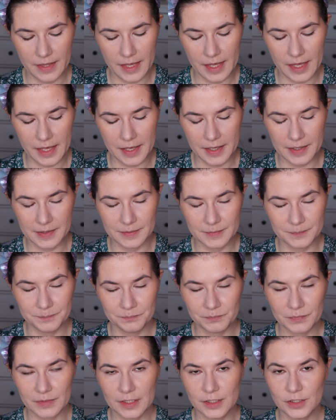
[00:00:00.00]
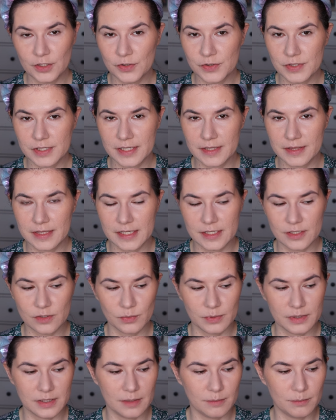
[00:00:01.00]
um, using
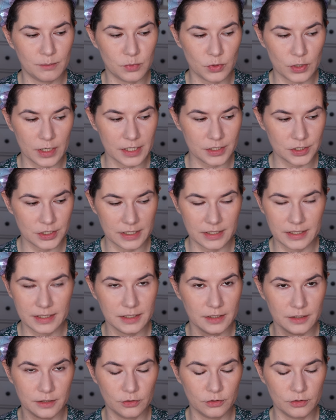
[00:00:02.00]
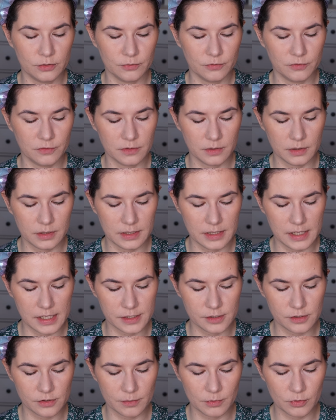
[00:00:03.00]
this with a brush and it looked very
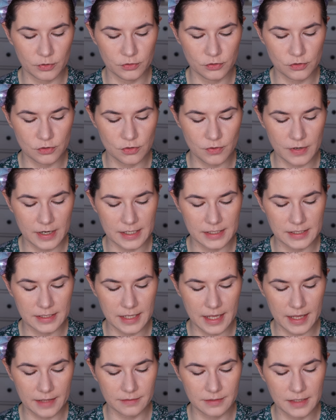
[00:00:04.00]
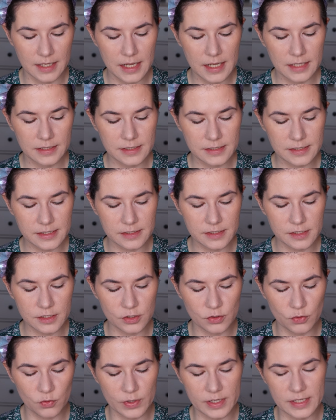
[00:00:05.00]
nice, so I'm going to try that. This is the
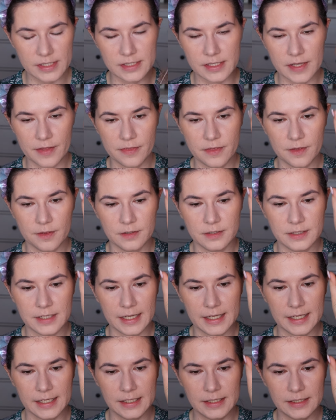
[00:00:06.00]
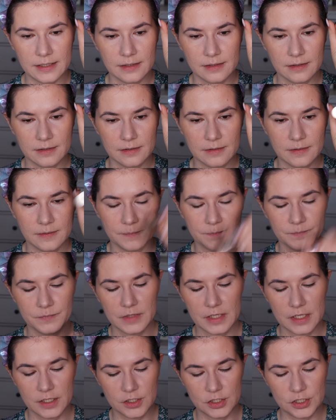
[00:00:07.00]
Squeeze the Day
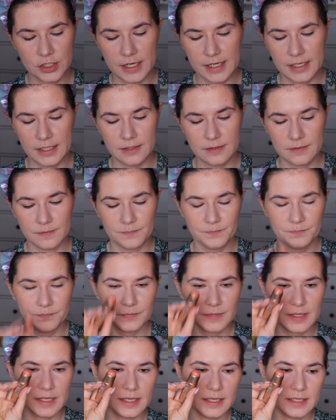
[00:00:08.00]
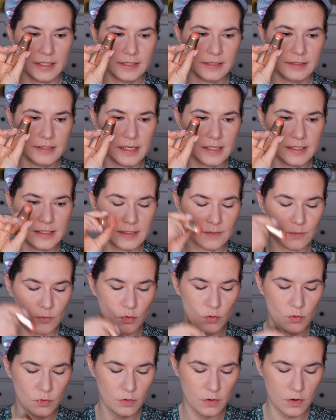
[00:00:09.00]
shade. That's
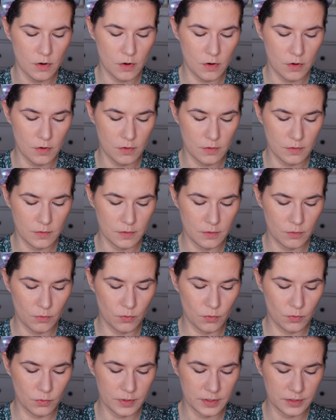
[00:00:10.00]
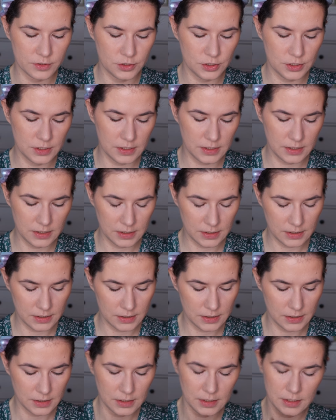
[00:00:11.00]
more on
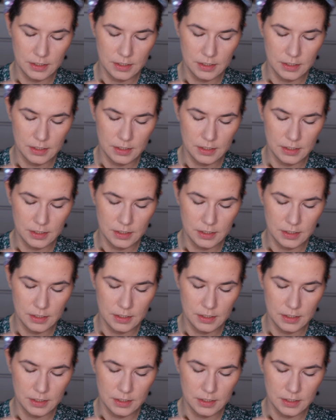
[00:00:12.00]
orangey,